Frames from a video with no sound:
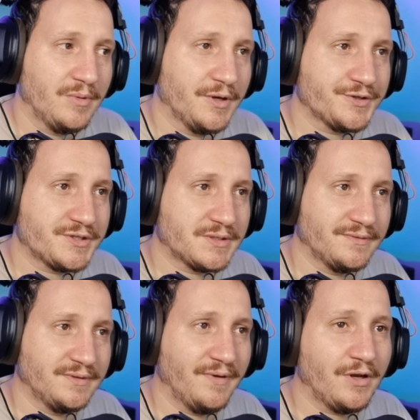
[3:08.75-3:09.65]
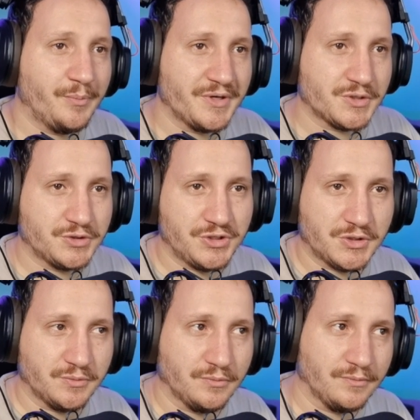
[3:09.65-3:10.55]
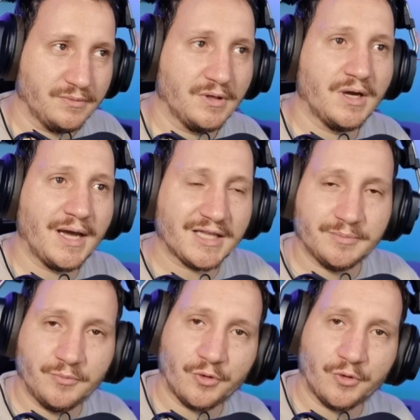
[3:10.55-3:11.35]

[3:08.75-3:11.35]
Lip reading: because developers just got